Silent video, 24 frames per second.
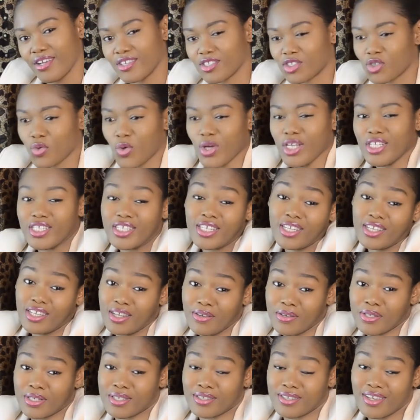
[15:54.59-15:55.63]
So when she
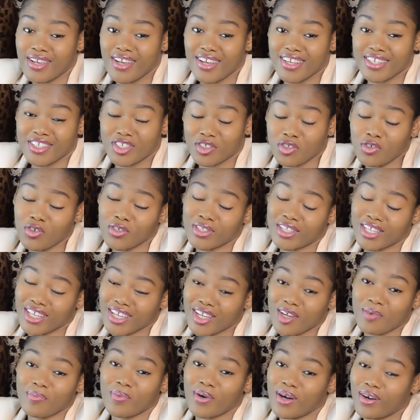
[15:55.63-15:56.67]
leaves, she's going to
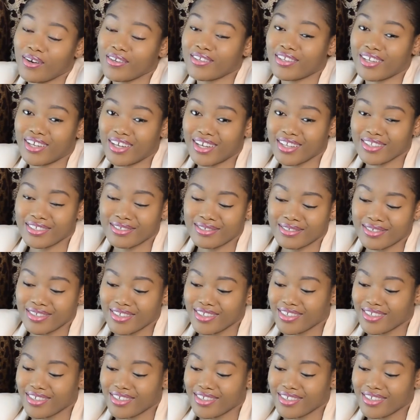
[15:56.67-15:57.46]
think about that